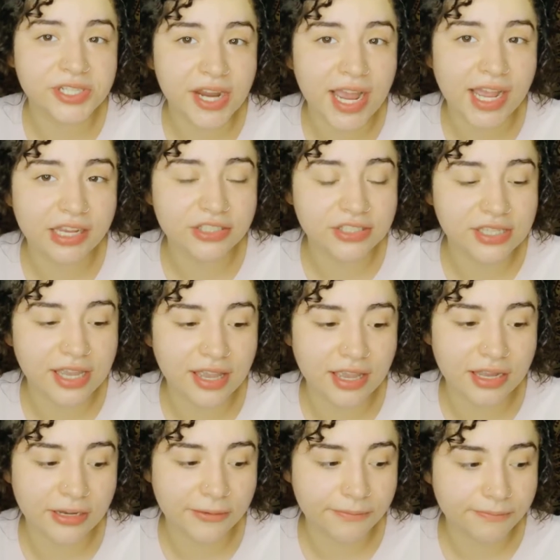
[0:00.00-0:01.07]
crashed.
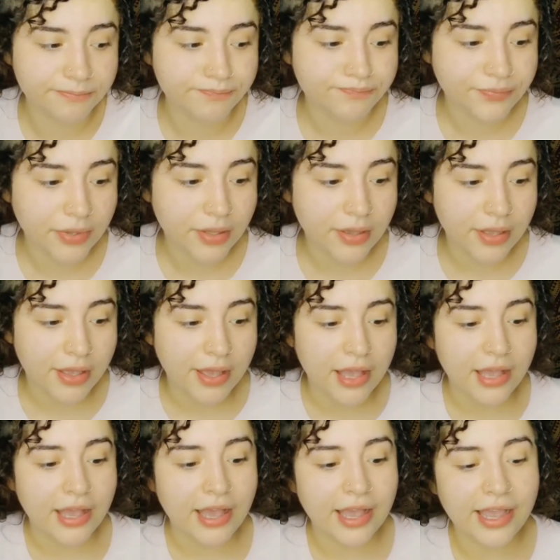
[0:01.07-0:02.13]
And
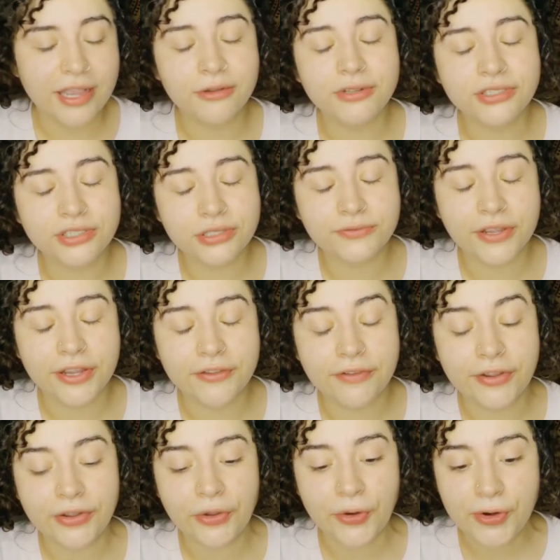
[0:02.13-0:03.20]
it was just very,
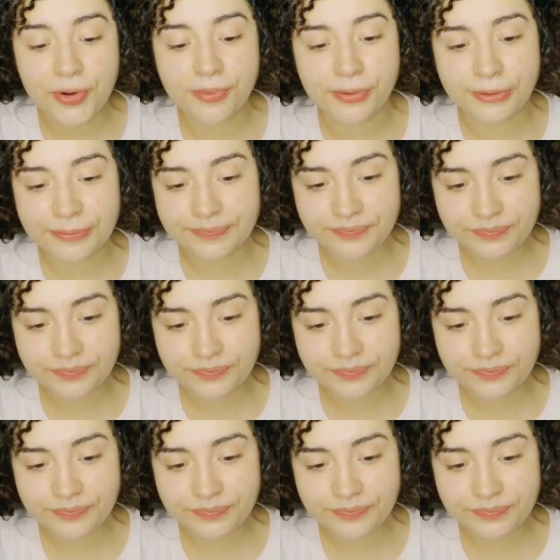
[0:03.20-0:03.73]
very horrible.